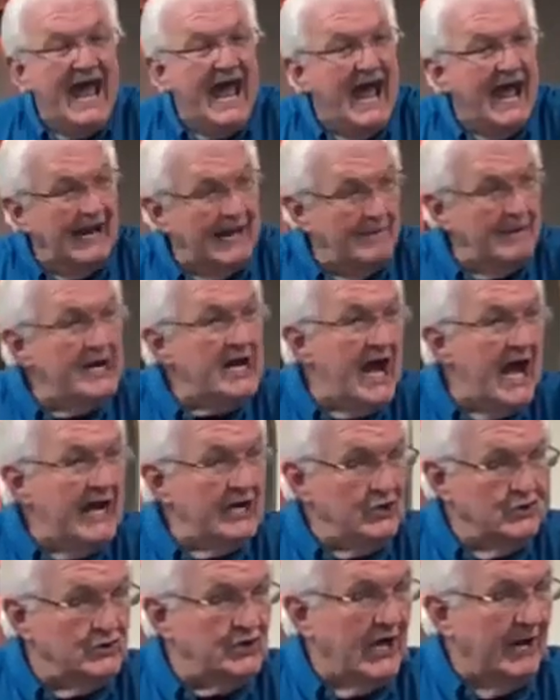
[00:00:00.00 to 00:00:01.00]
And let me tell
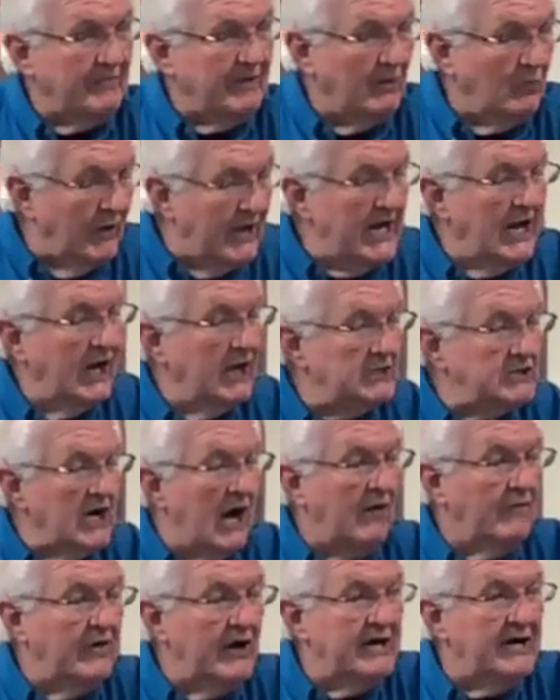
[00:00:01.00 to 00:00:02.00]
you something. When he looked
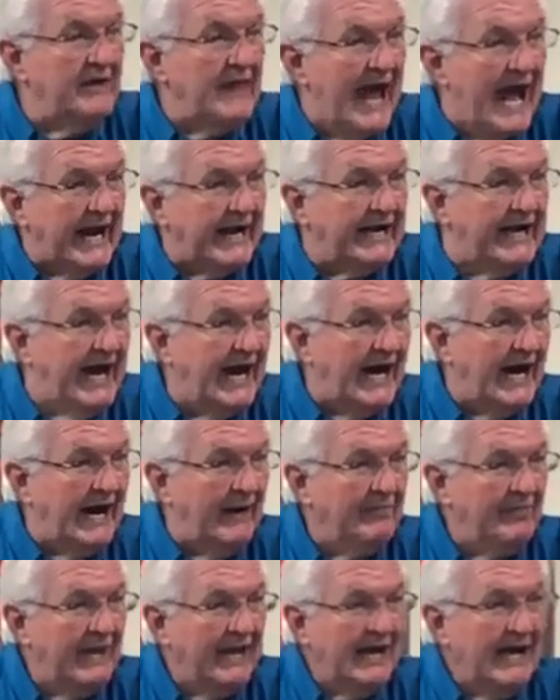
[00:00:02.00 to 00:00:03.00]
over into that
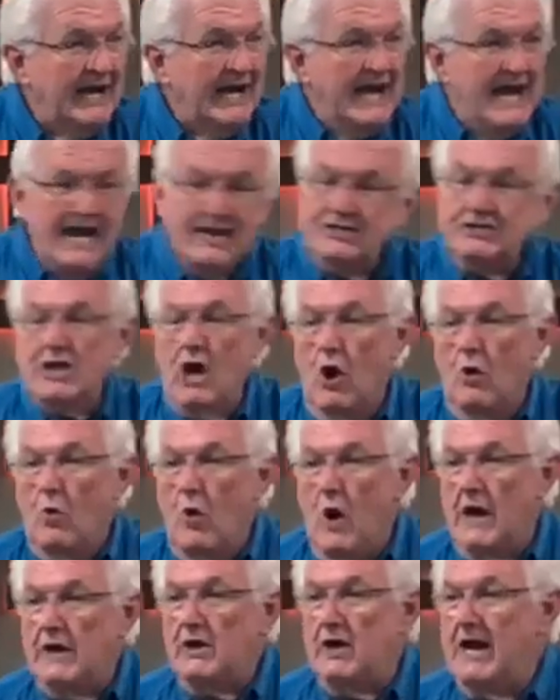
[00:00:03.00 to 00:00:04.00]
cup, it's no
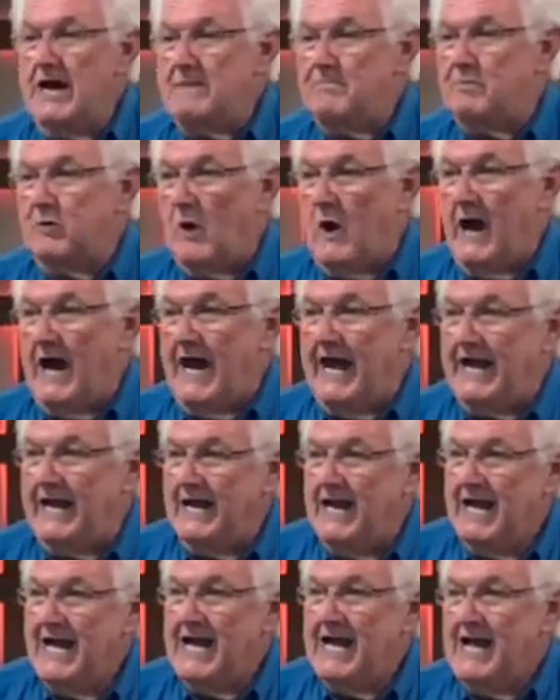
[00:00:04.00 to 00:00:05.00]
wonder he
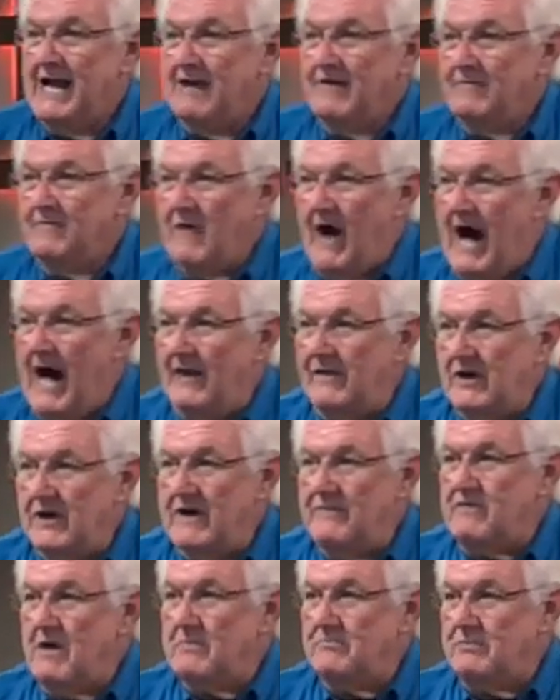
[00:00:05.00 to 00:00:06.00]
prayed, "Father,
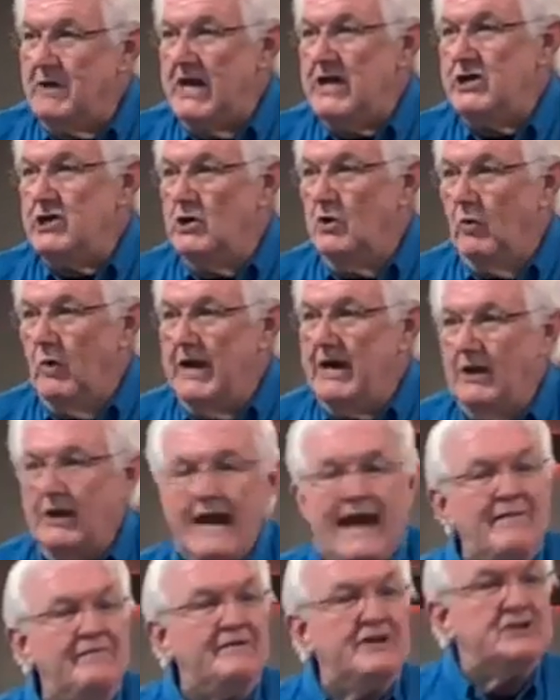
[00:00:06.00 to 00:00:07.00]
if it be your will,
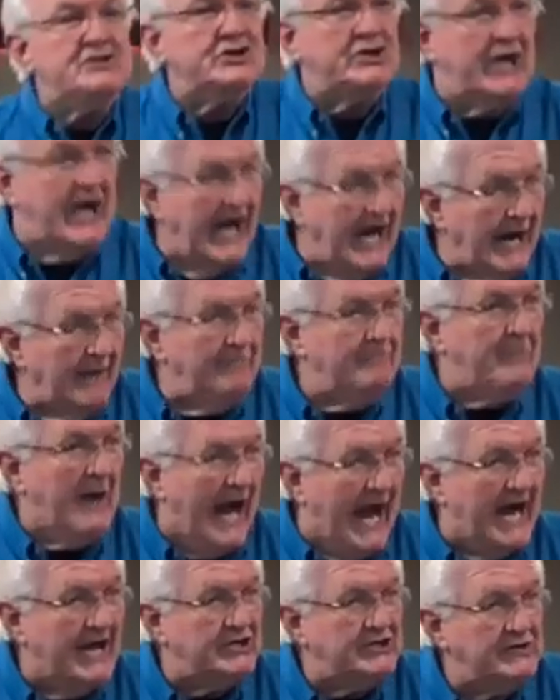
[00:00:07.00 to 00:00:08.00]
let this cup
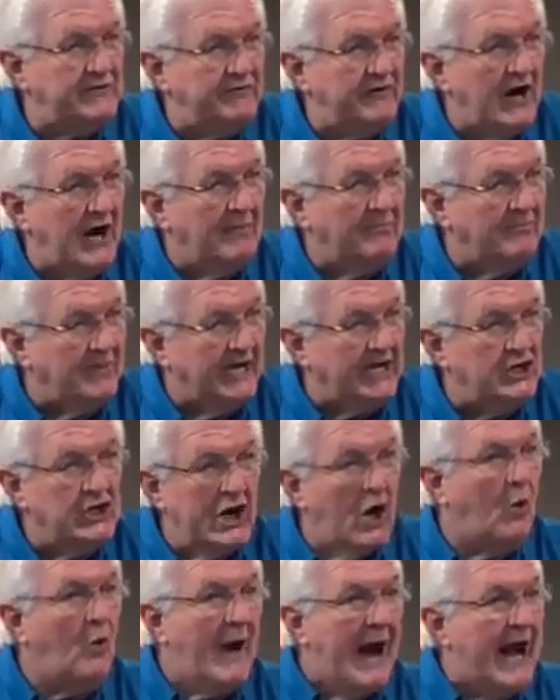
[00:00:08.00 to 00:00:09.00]
pass from me." You
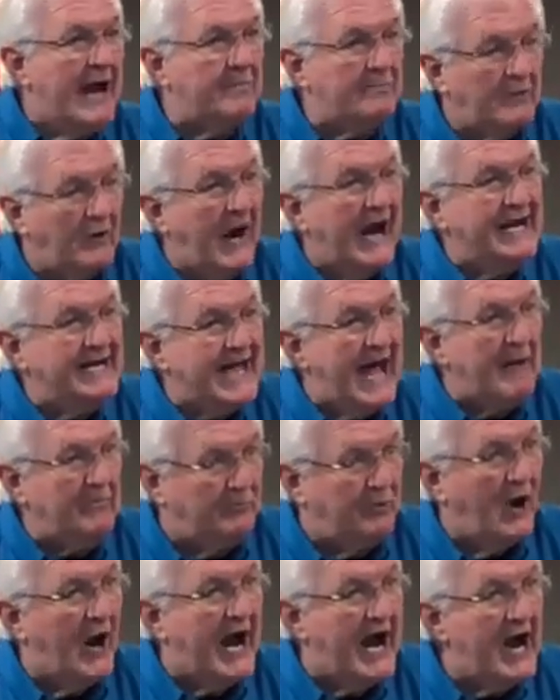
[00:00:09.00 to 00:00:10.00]
know why he prayed that
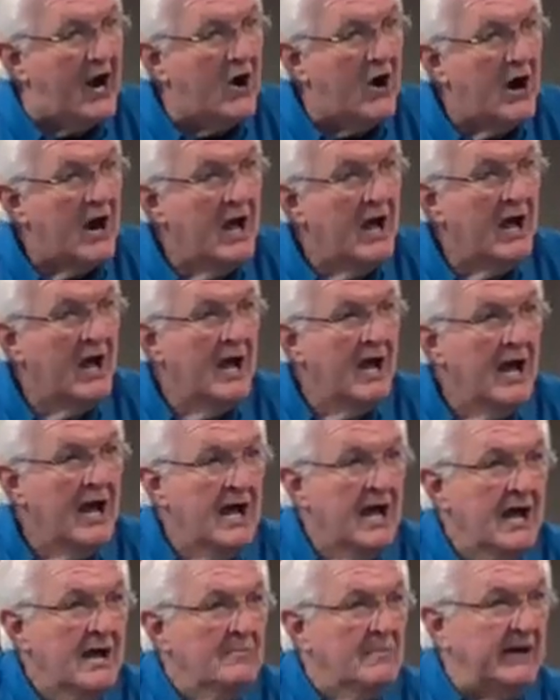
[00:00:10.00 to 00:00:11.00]
prayer?
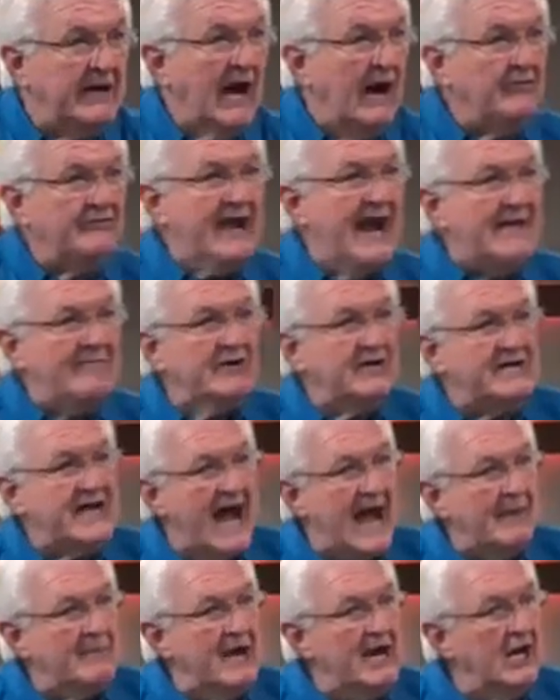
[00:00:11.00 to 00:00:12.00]
Because every
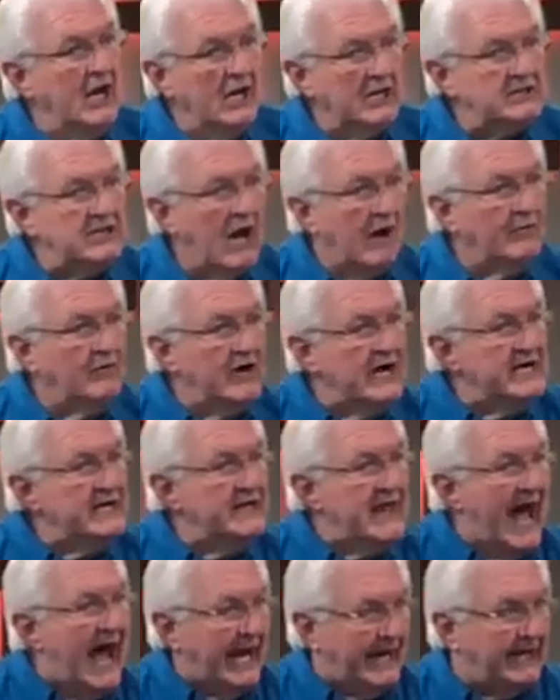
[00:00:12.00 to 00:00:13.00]
time he looked over into
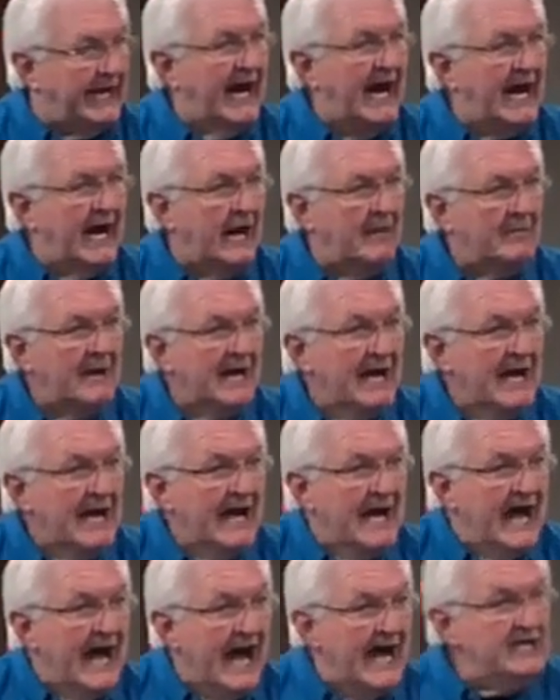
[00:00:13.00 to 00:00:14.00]
that cup,
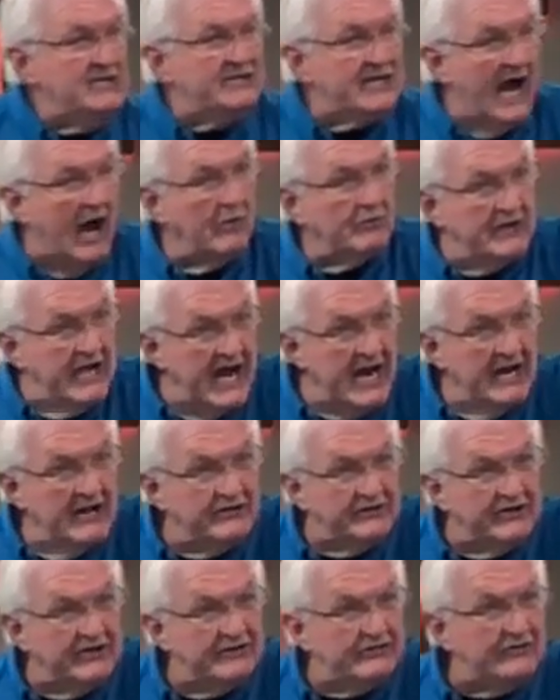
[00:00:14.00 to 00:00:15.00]
he saw
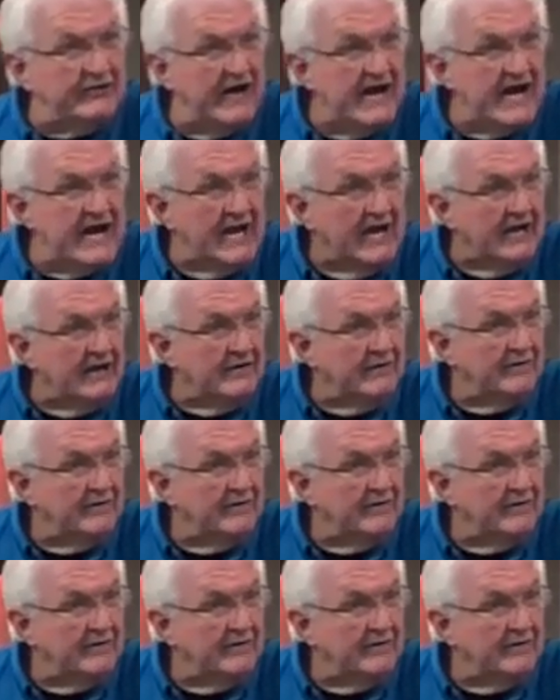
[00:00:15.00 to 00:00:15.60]
Dennis's sin.